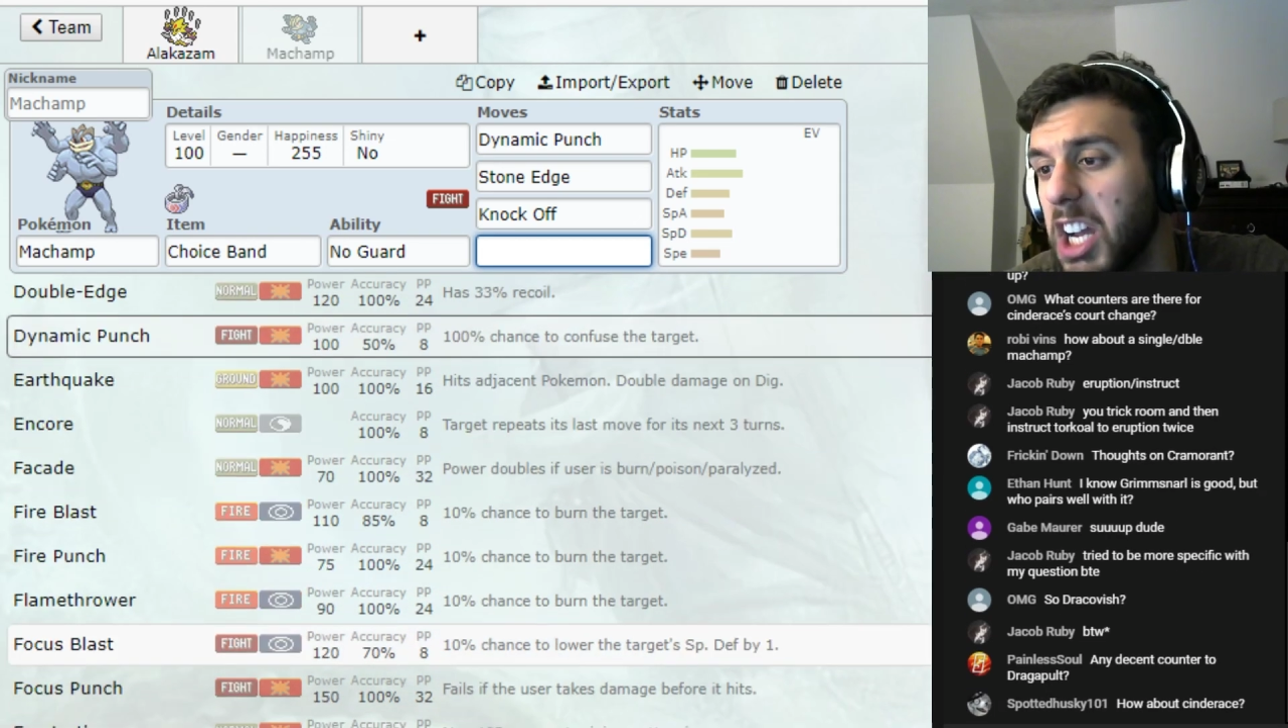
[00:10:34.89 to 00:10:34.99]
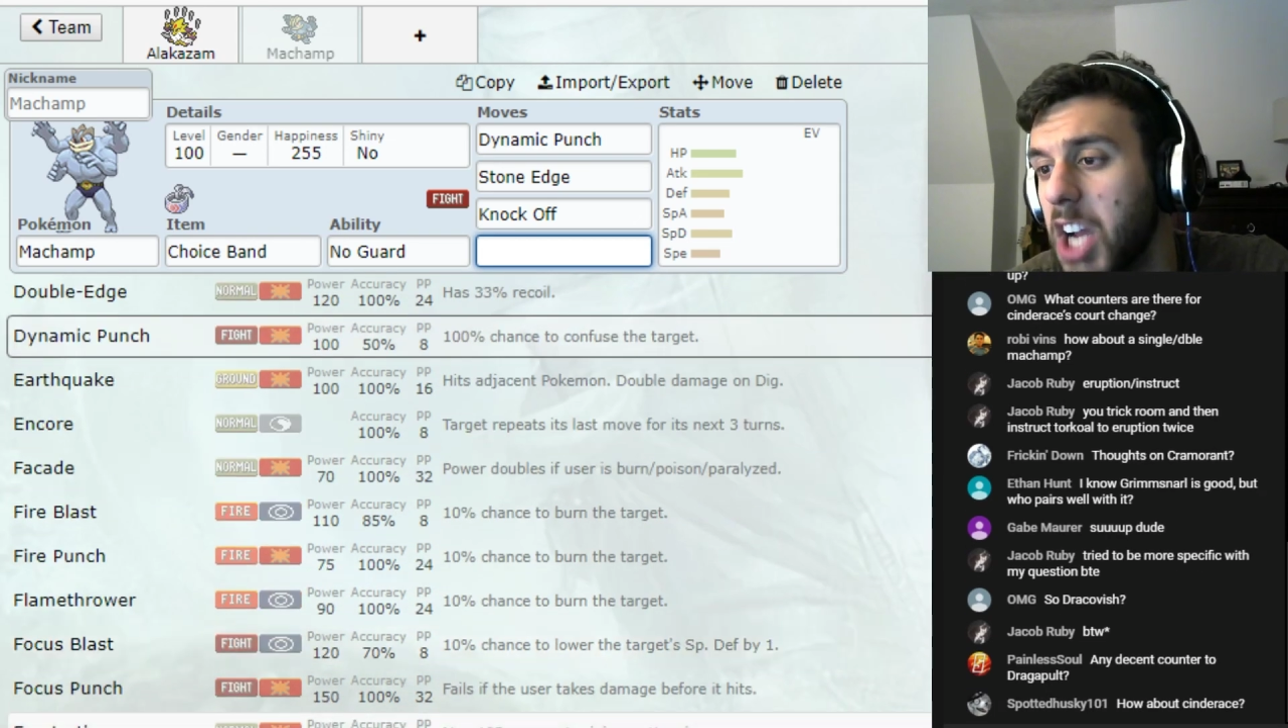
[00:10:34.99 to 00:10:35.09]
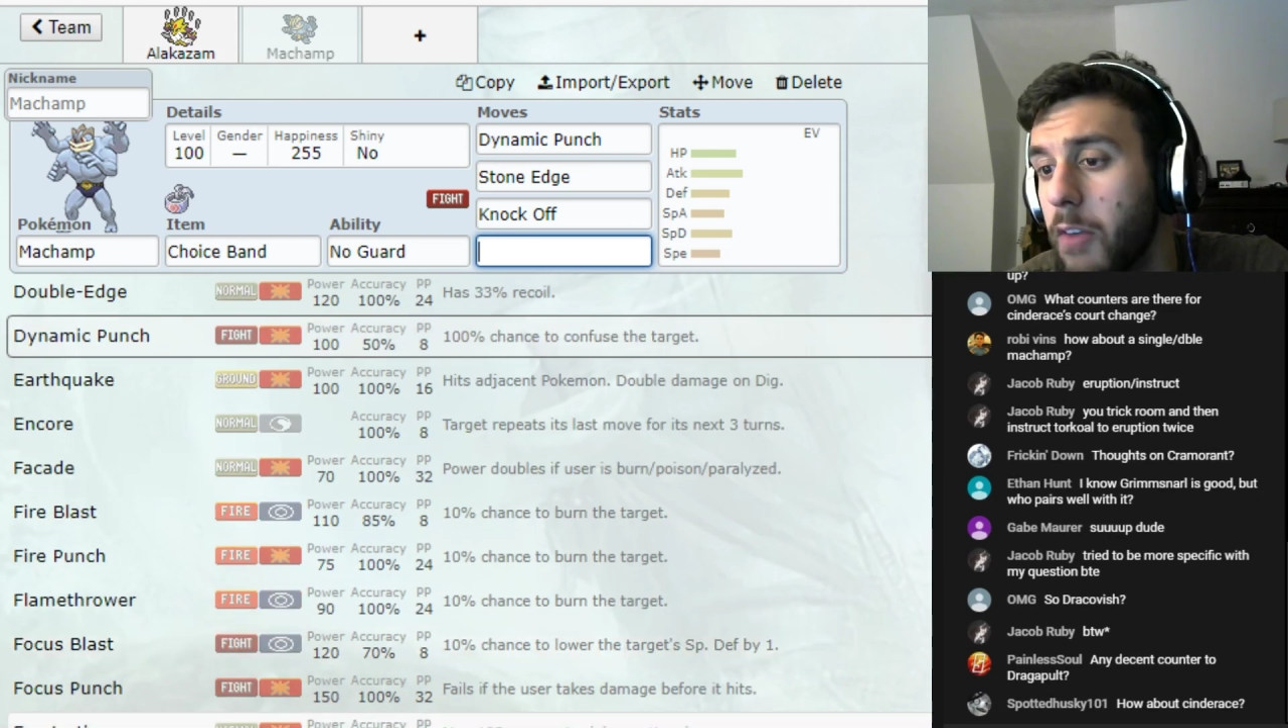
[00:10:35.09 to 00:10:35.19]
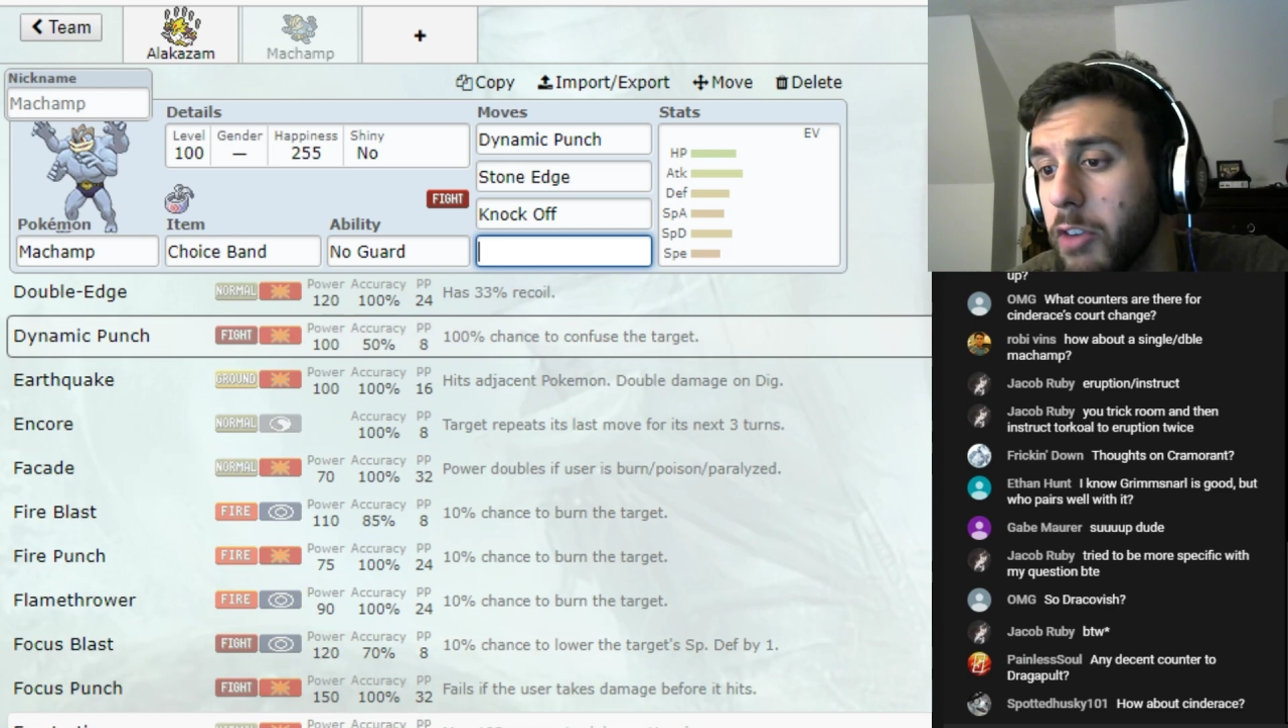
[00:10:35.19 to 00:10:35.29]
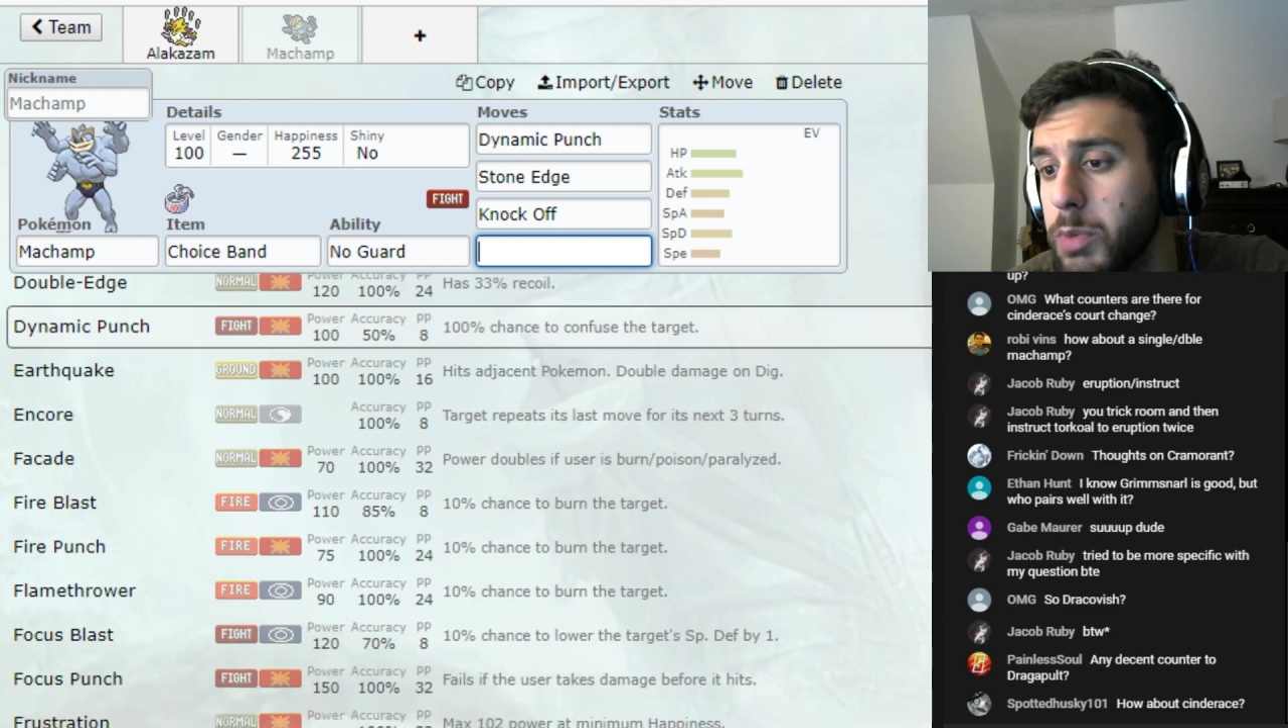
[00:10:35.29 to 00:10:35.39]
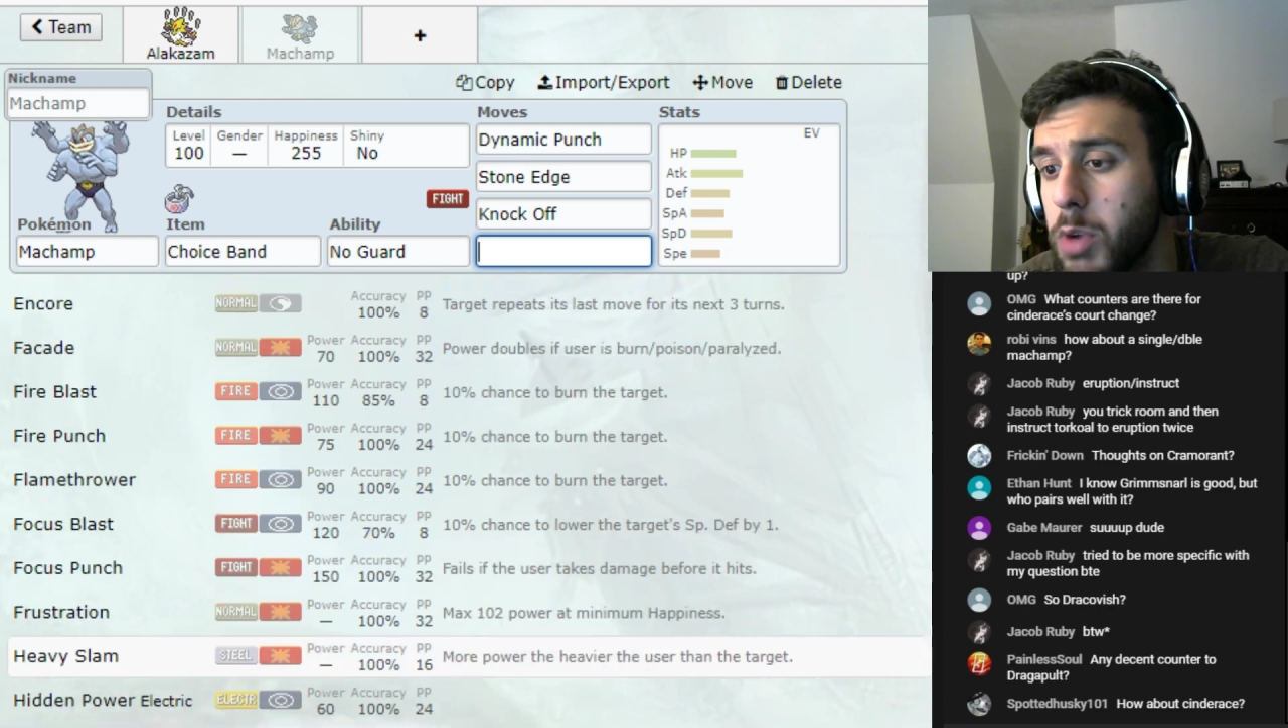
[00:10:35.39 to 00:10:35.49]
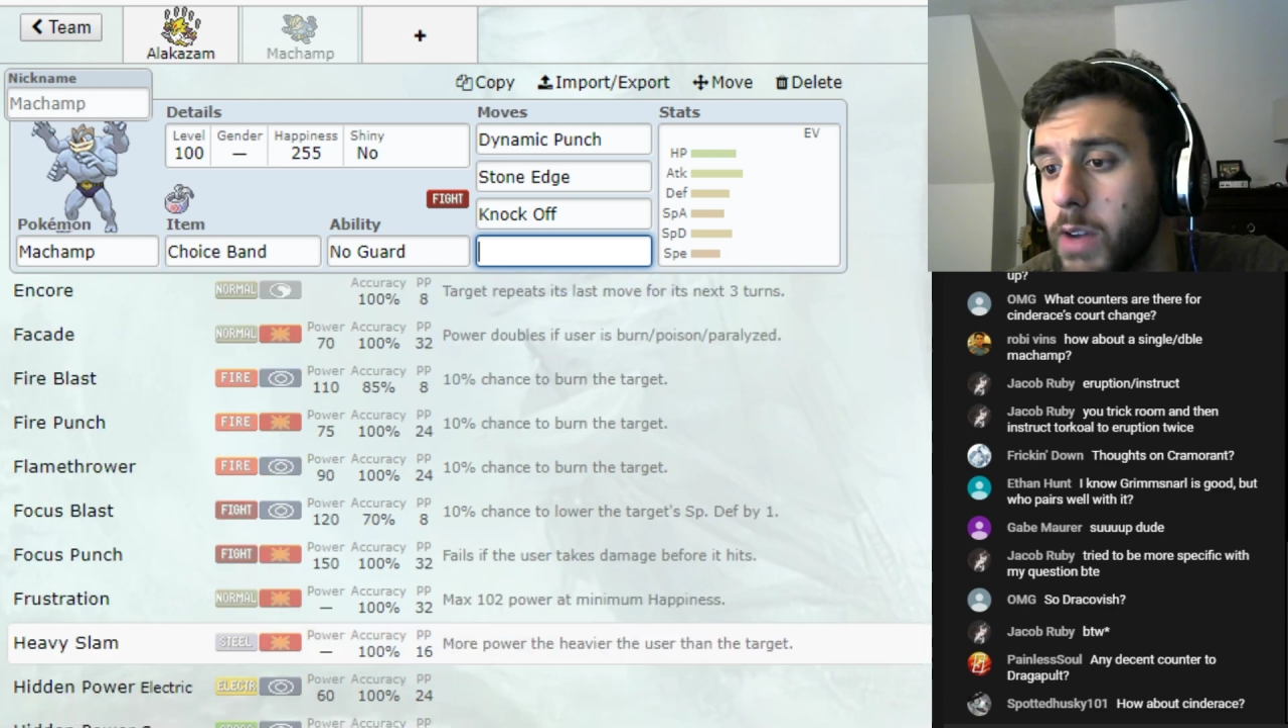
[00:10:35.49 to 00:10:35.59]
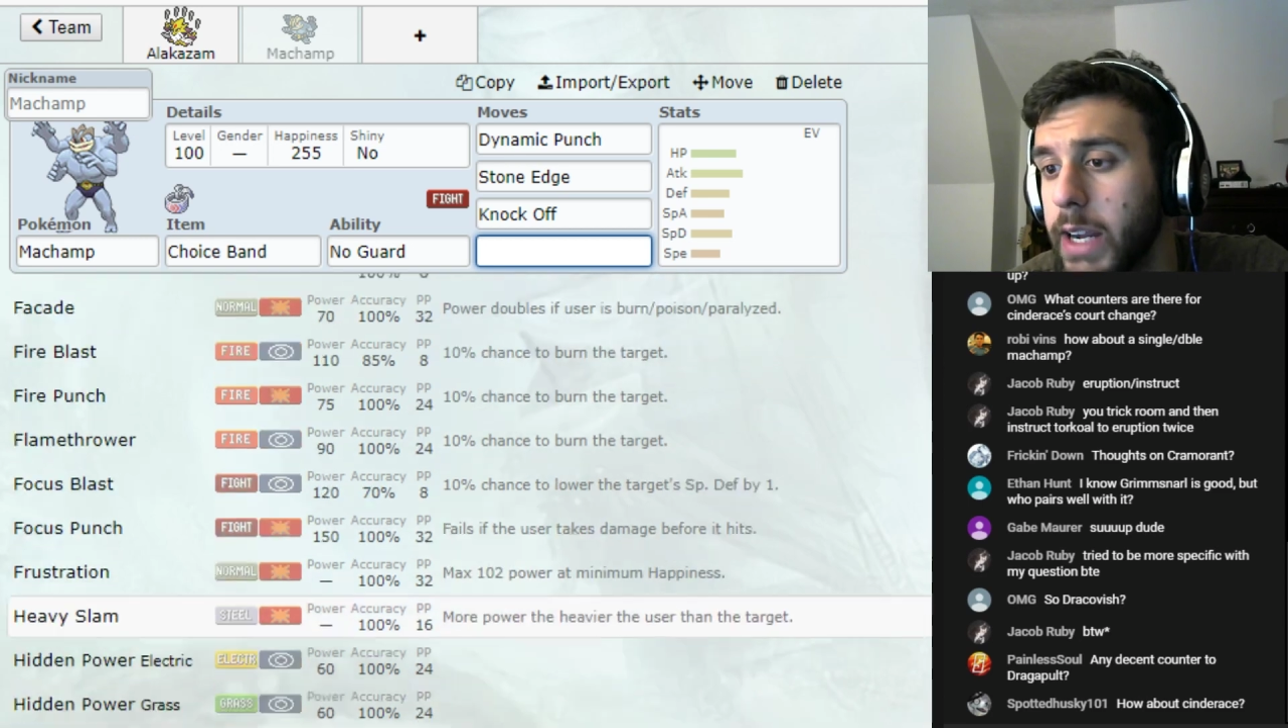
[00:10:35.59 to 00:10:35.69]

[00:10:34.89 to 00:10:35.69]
coverage move,